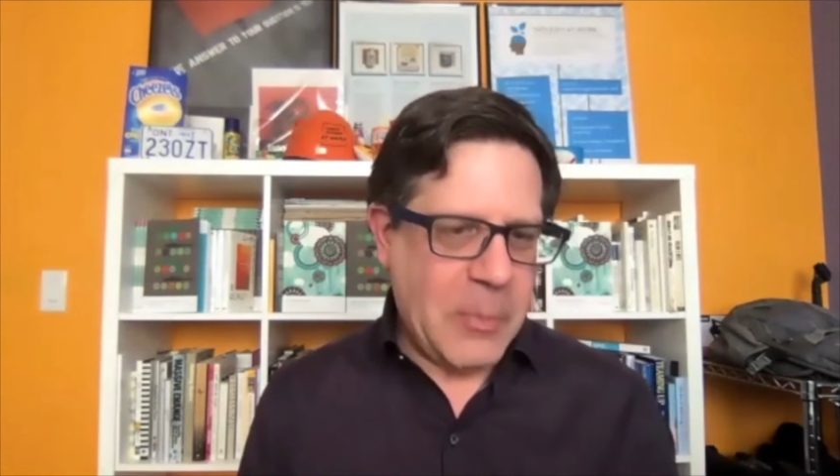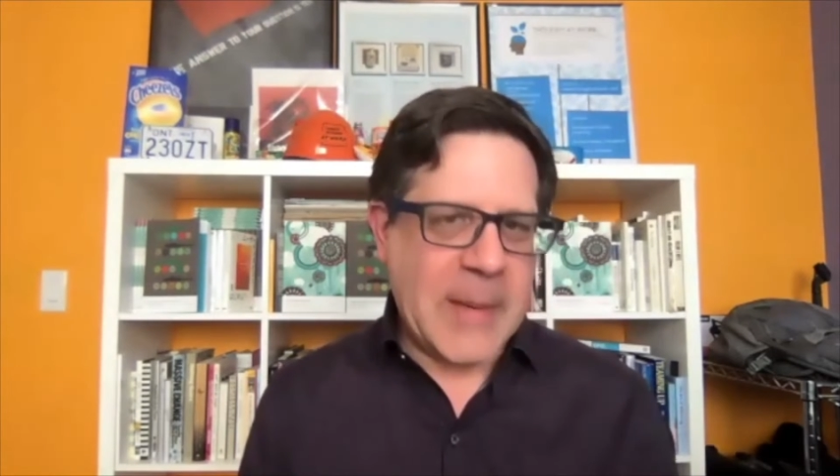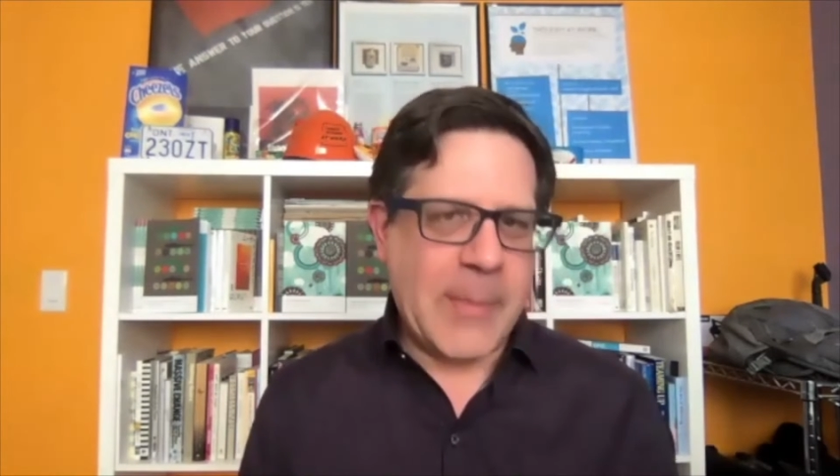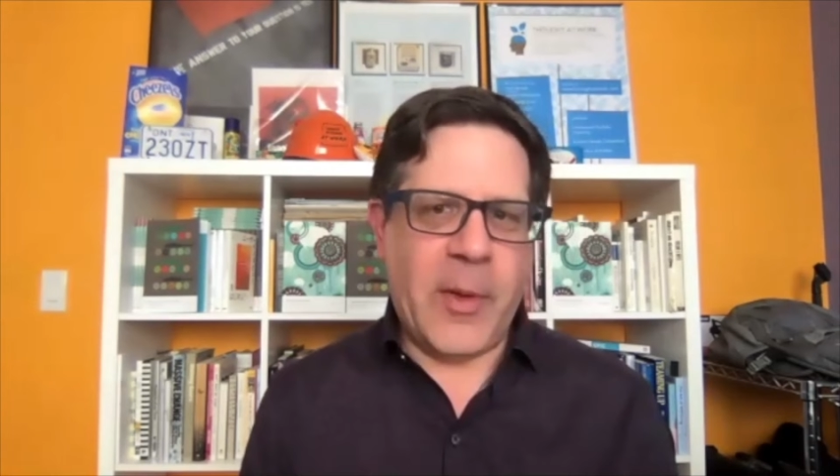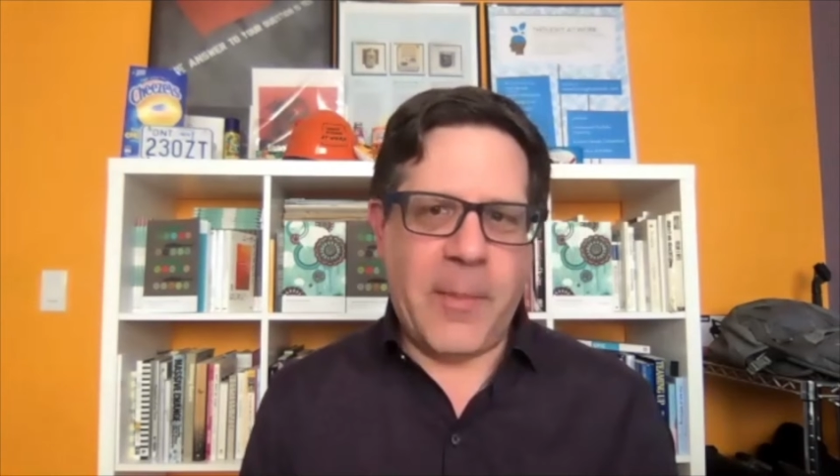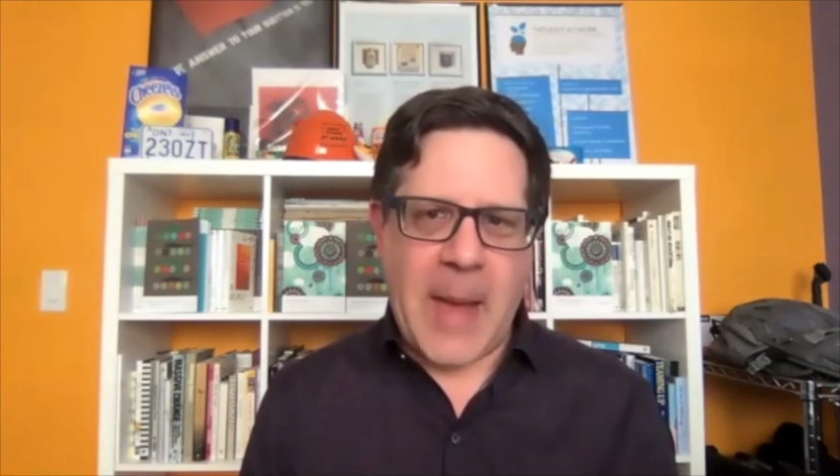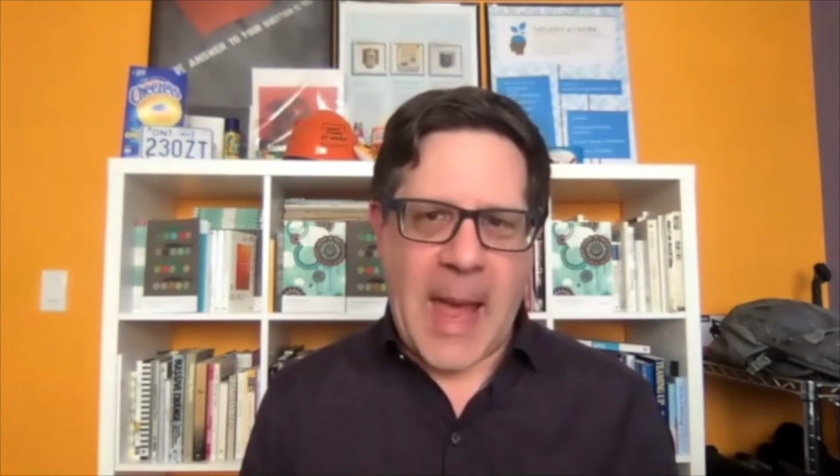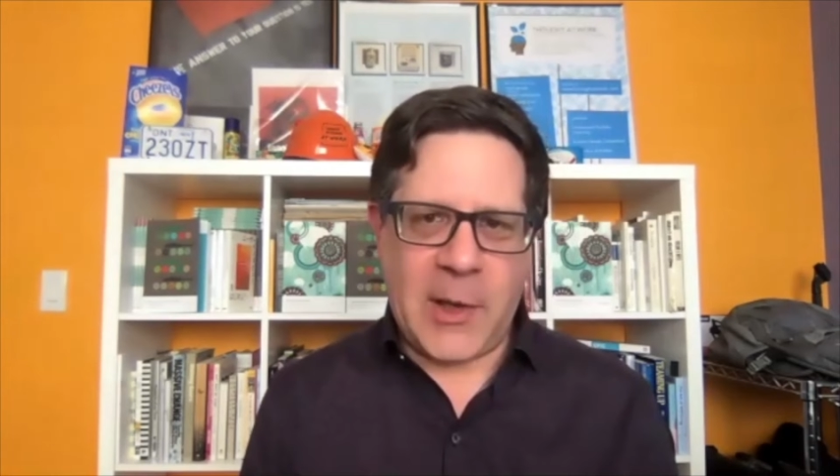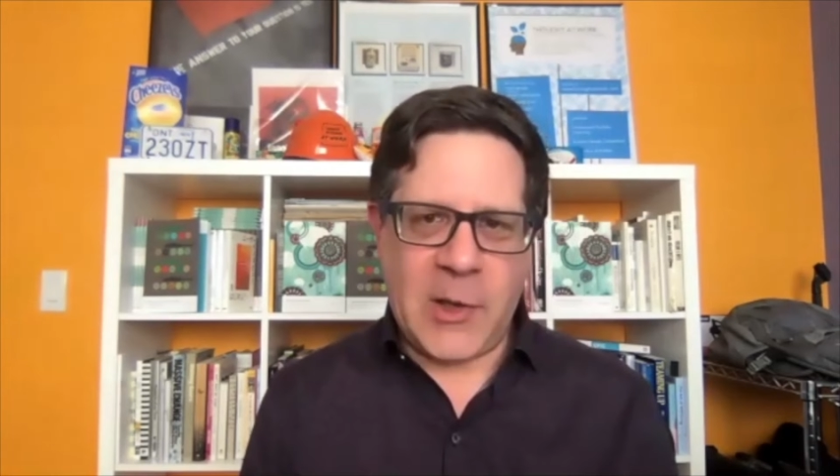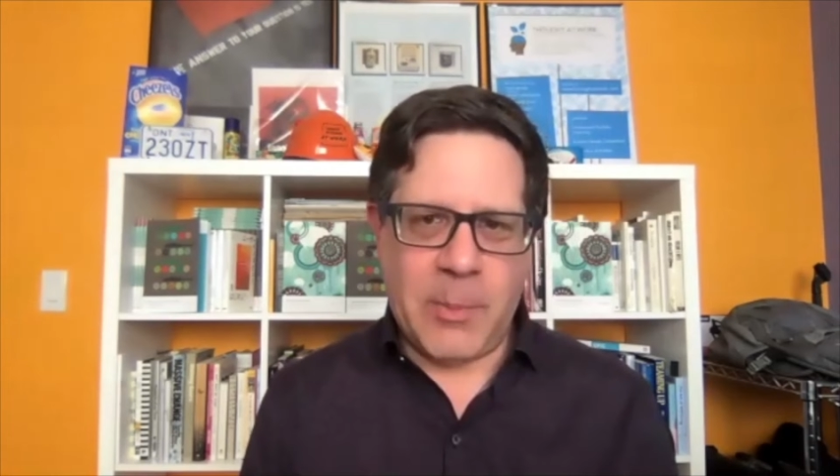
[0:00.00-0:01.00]
people that
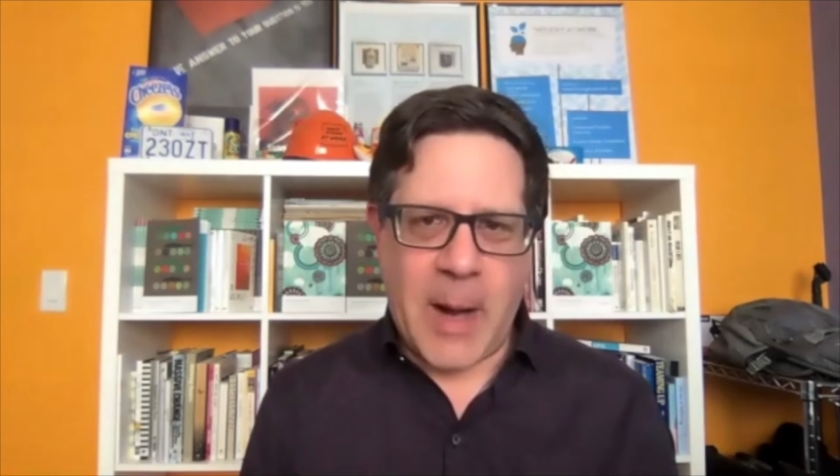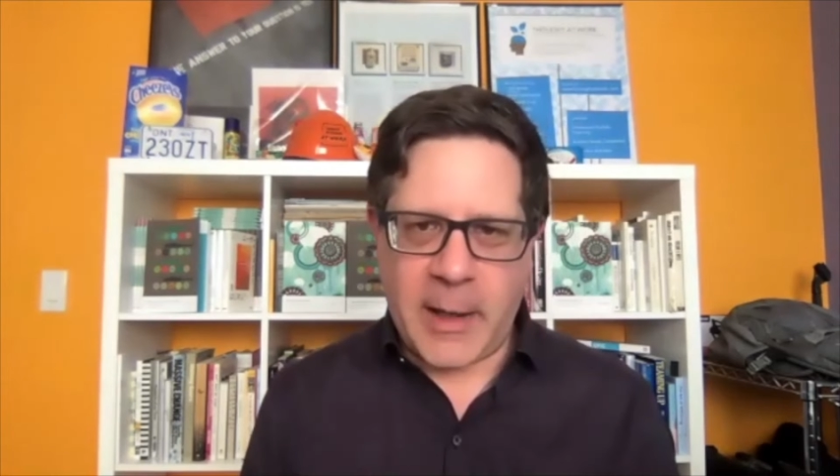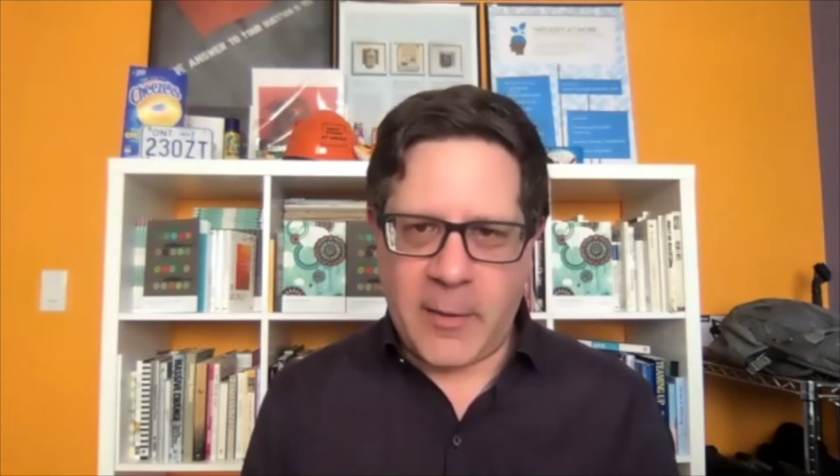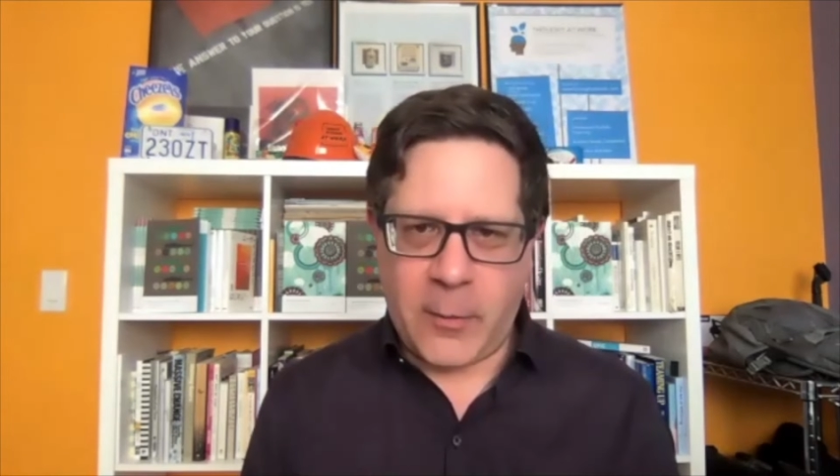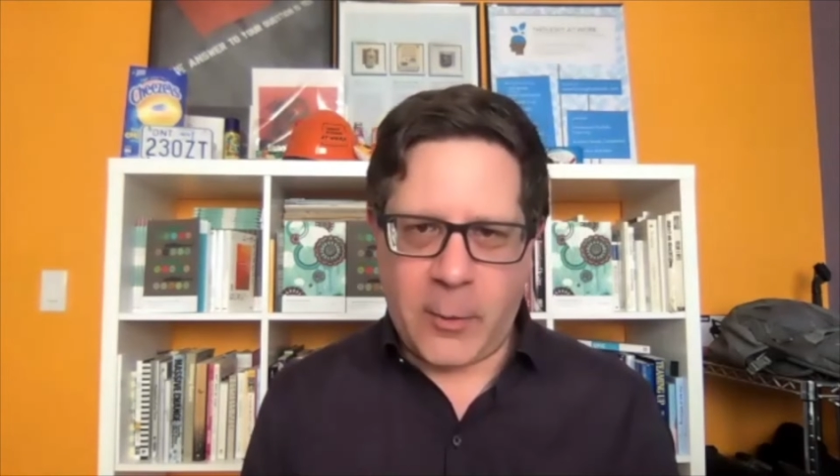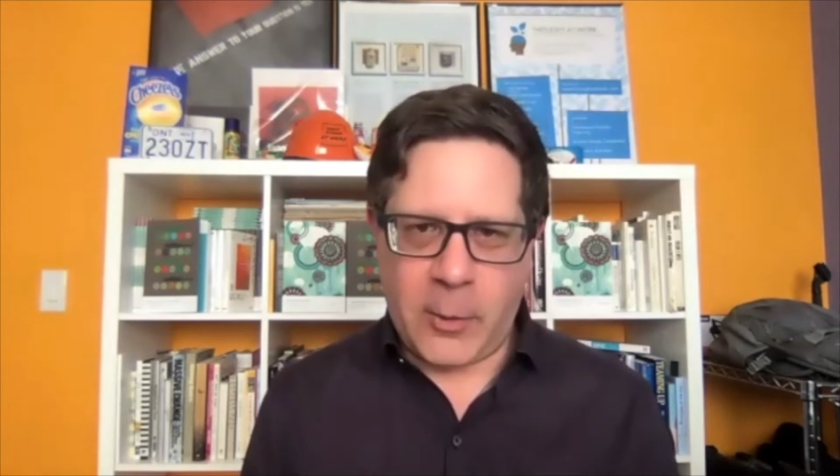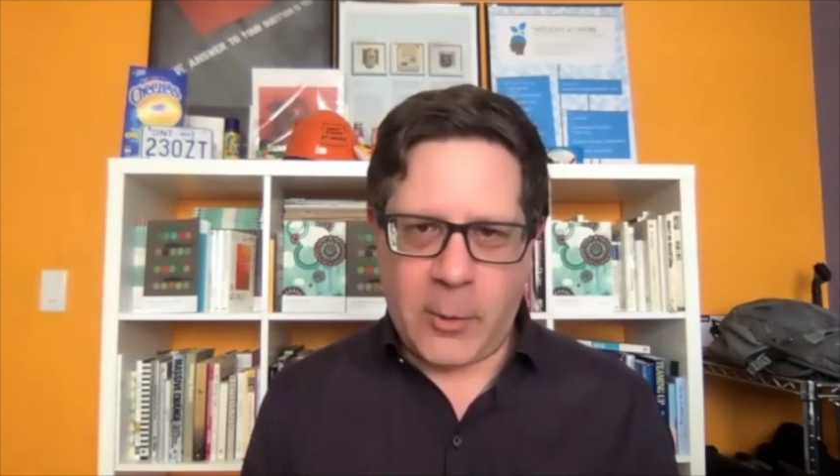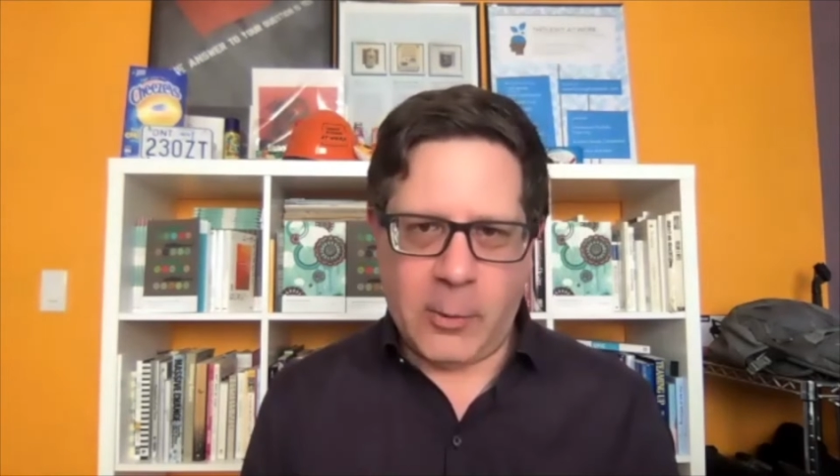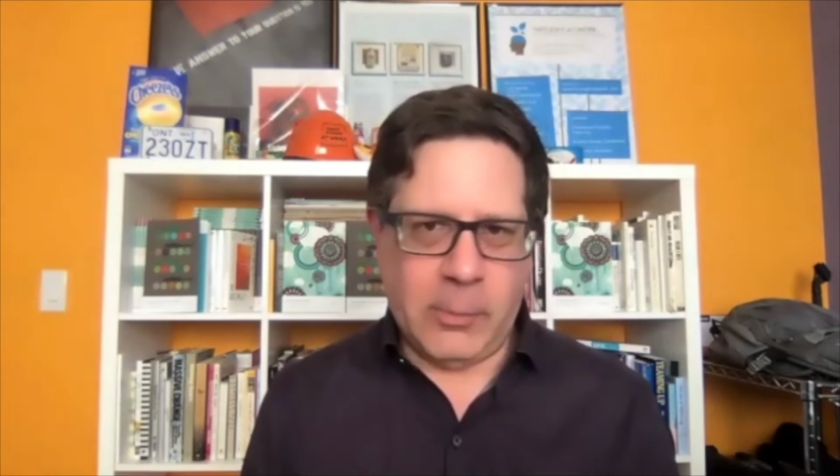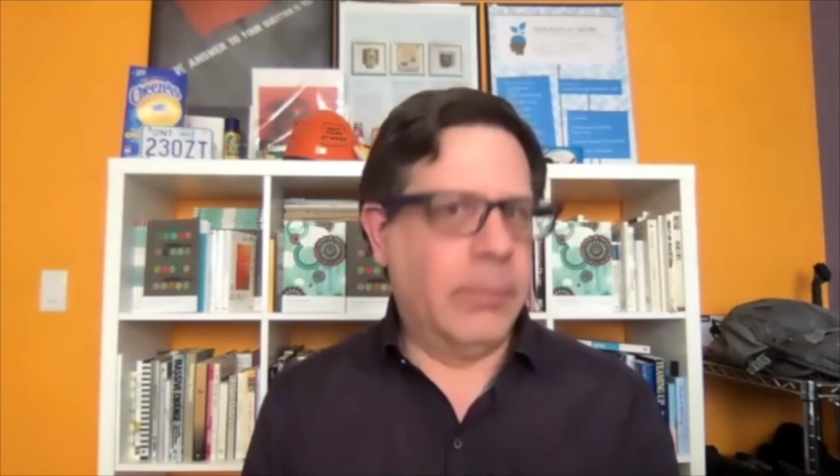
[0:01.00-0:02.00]
manage money
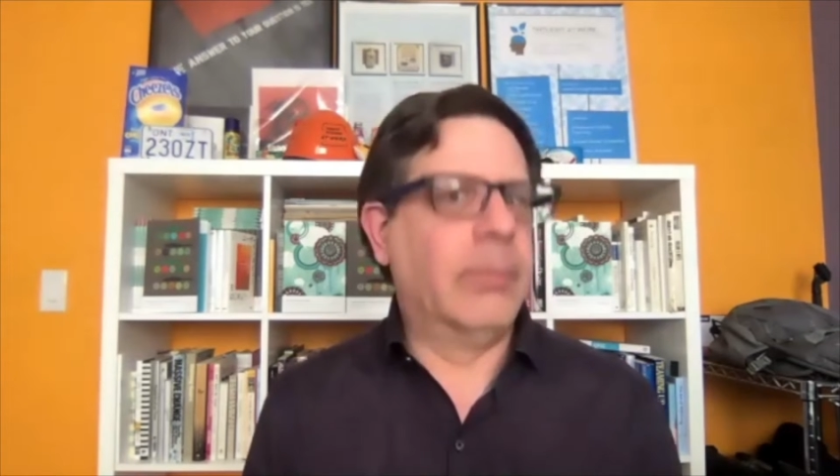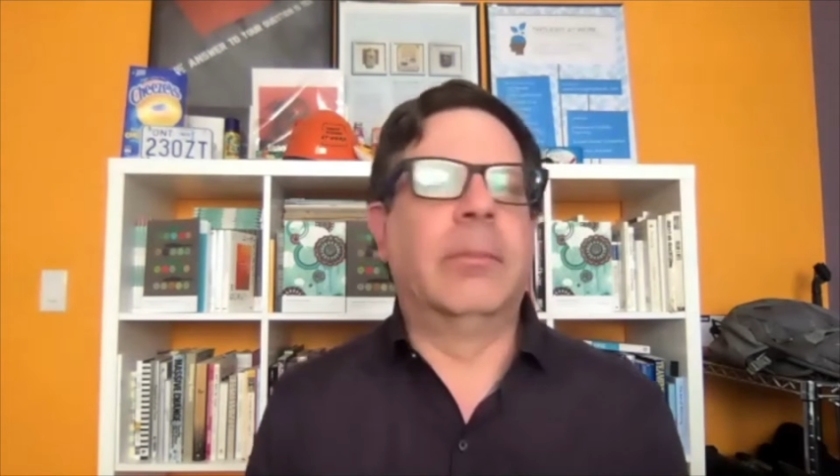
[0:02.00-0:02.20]
for